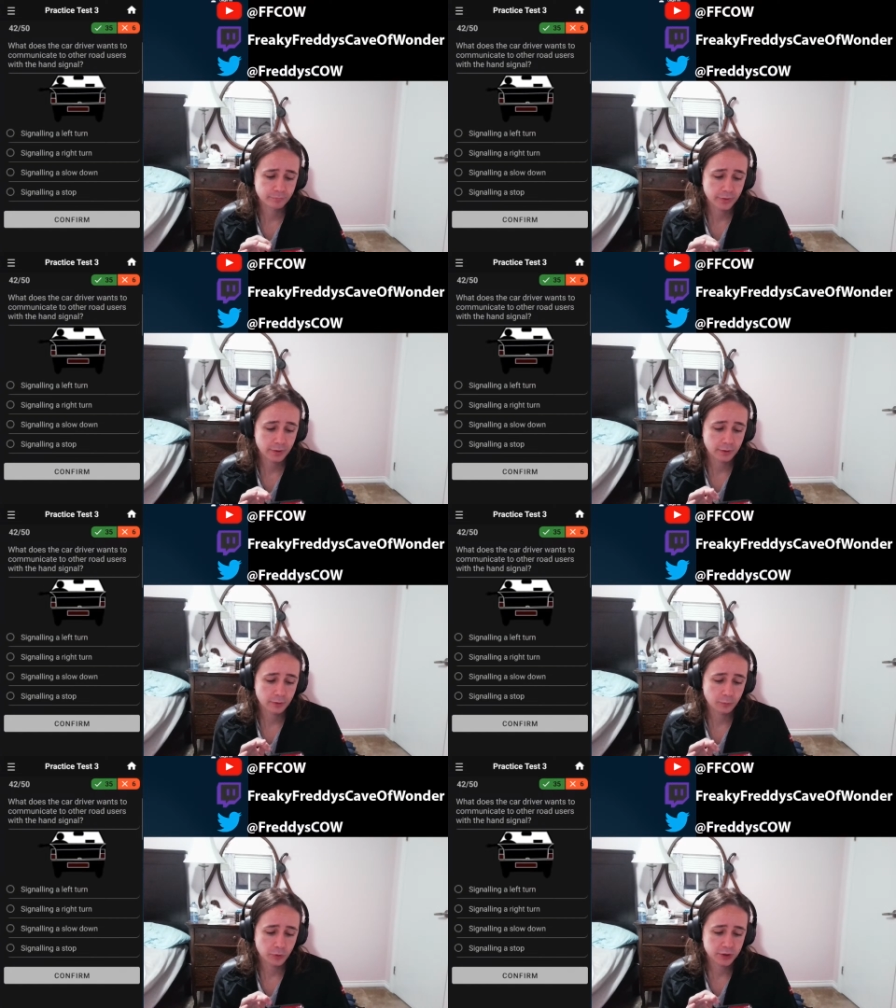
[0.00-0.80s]

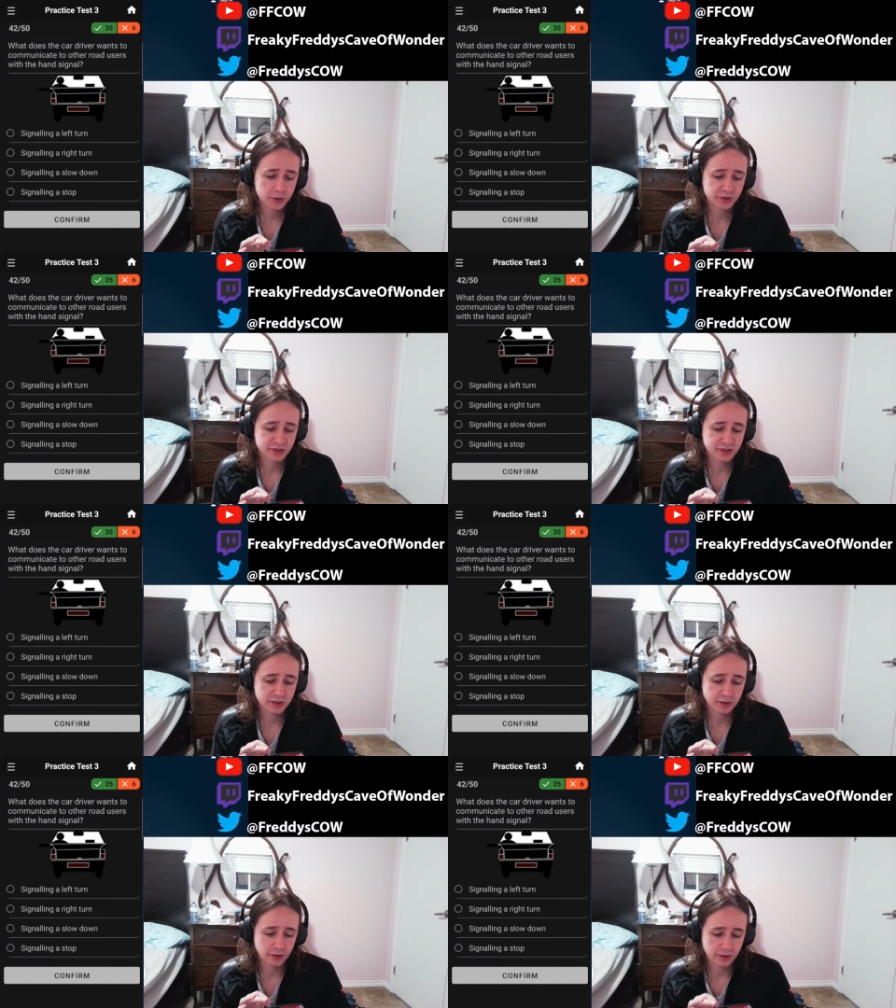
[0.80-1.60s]
What does
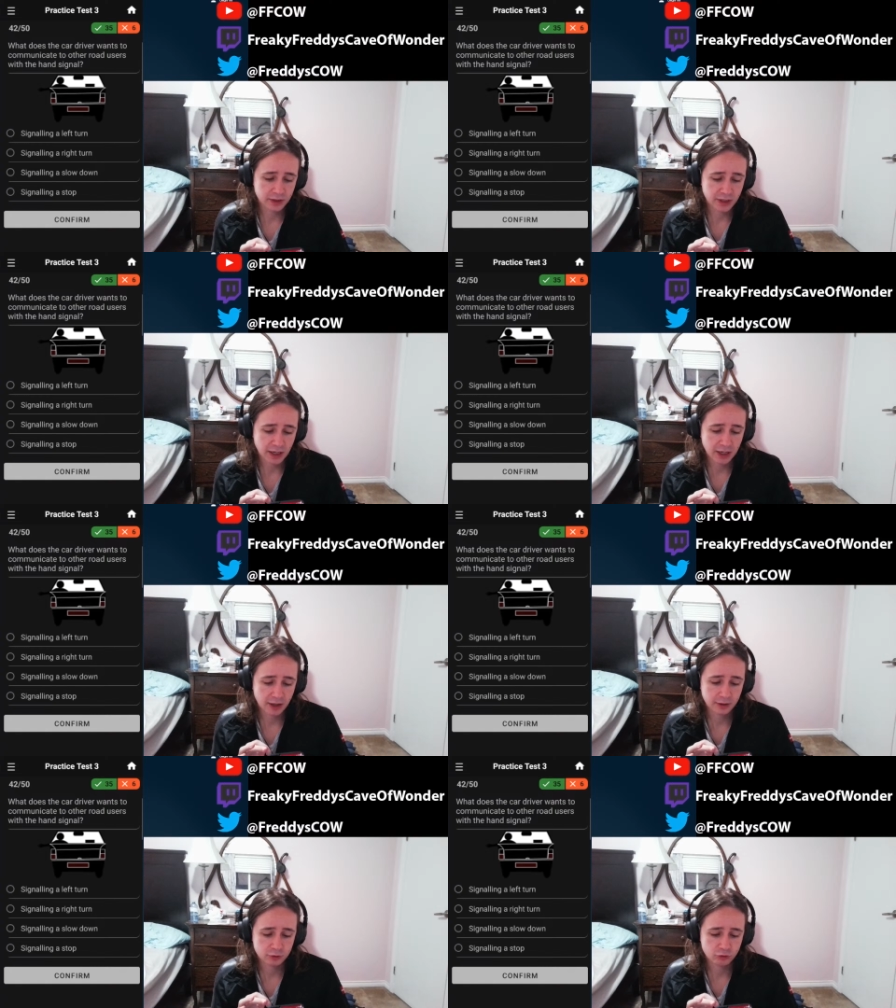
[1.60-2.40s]
the
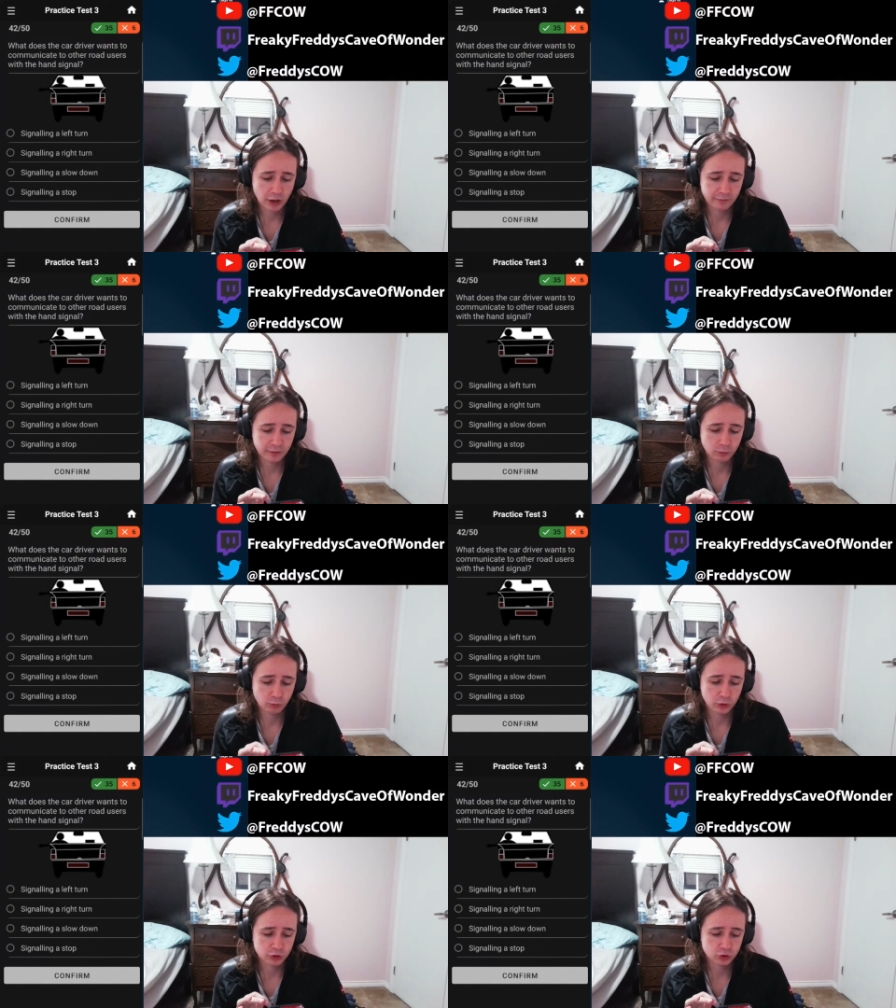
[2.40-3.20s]
car driver
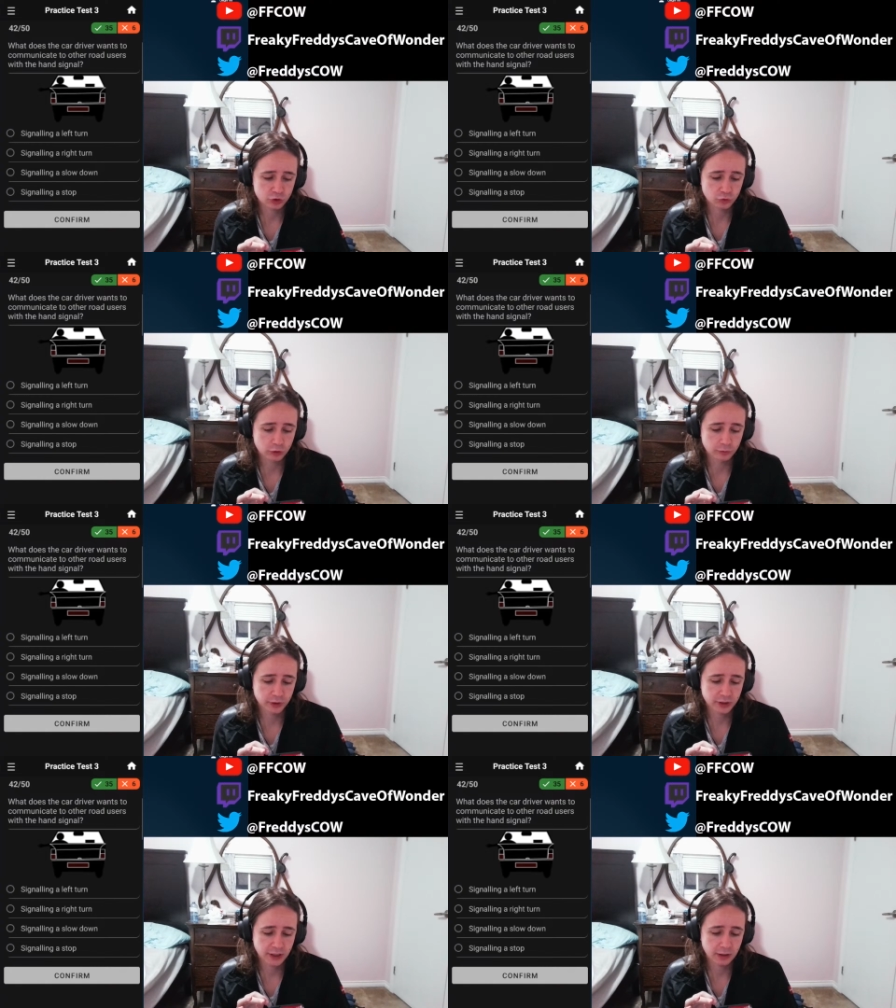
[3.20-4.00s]
want to
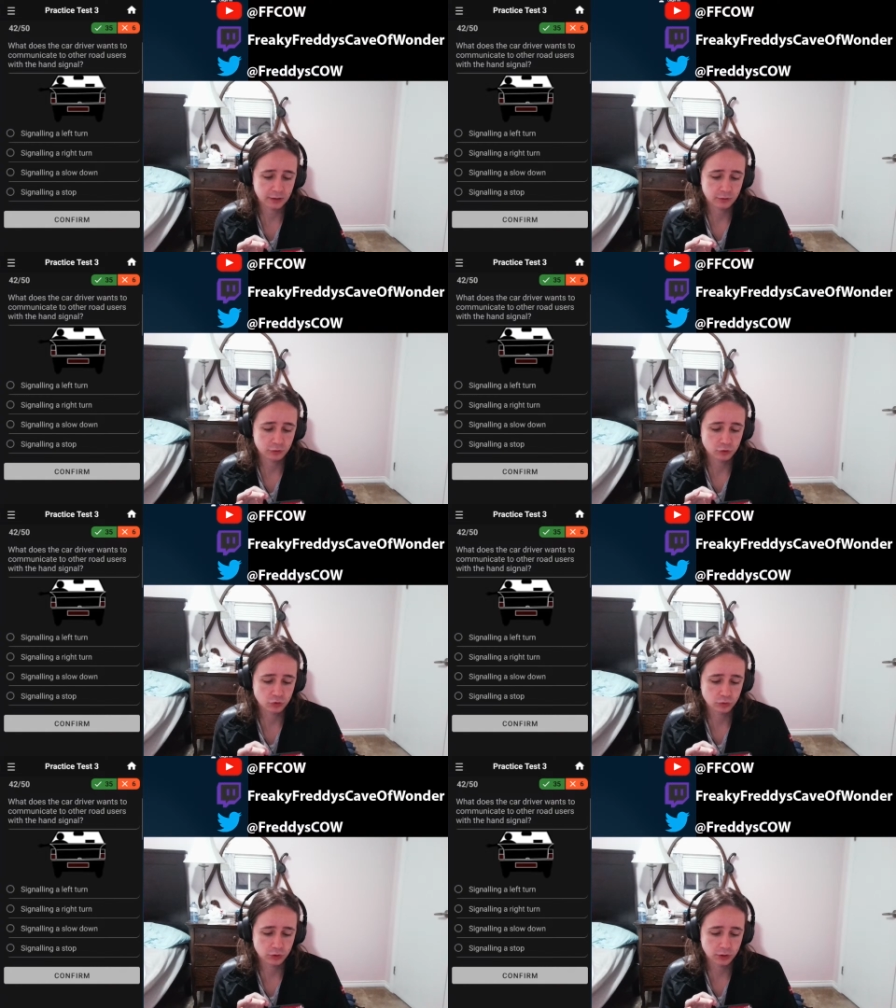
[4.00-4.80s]
communicate
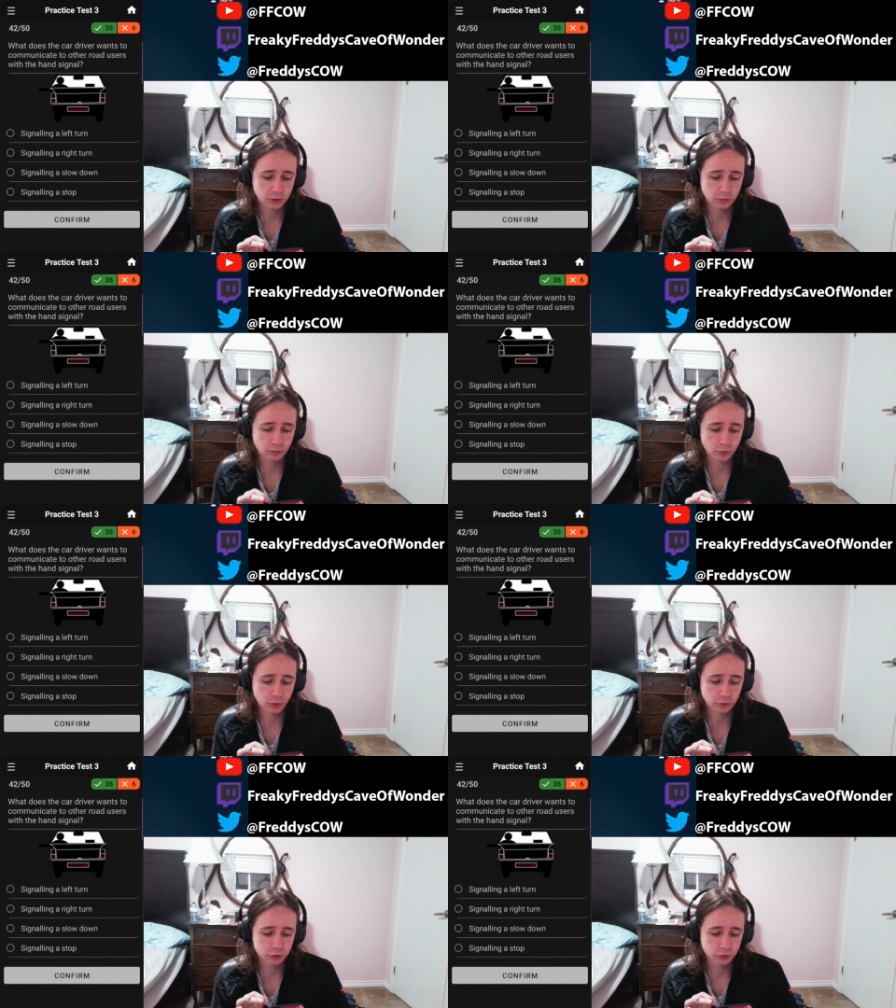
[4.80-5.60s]
to the
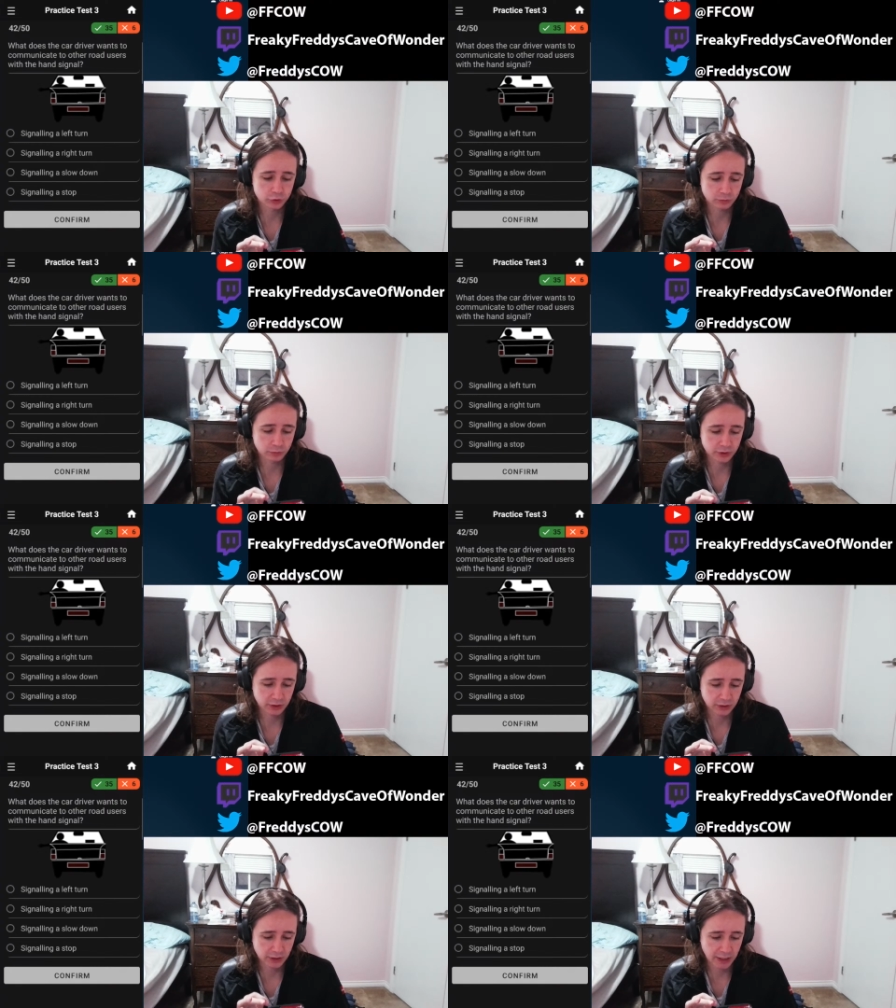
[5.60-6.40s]
road user
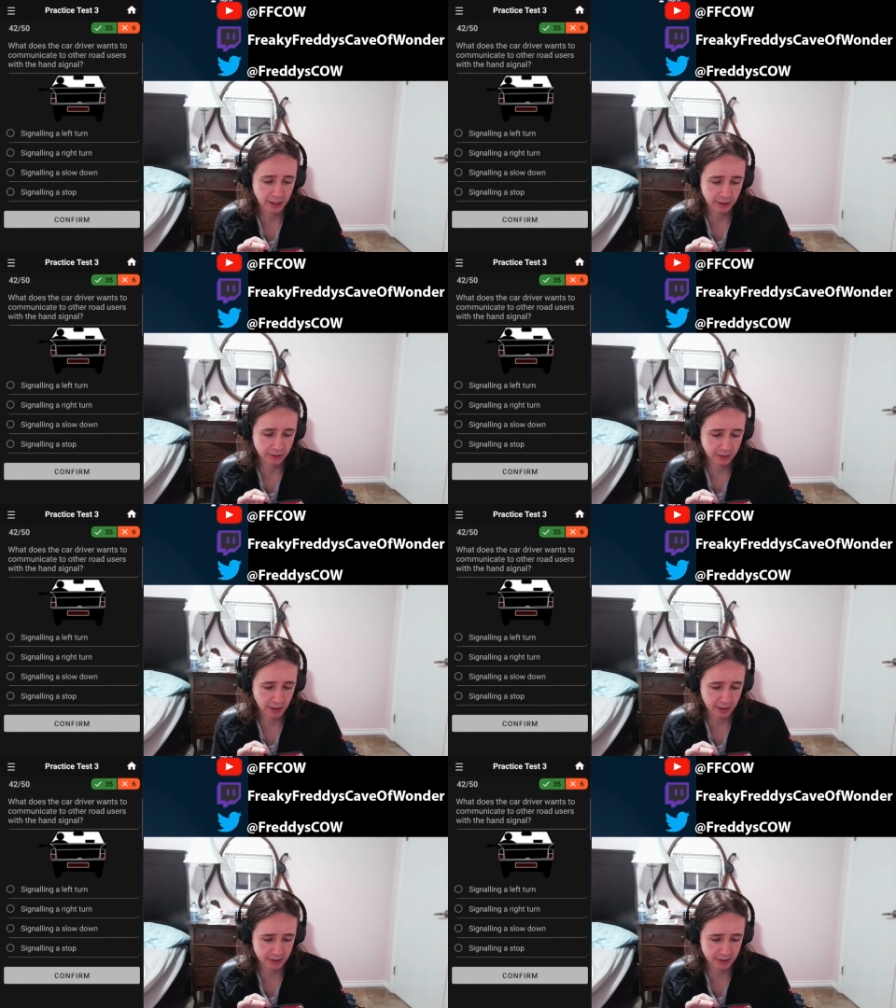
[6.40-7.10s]
within the hand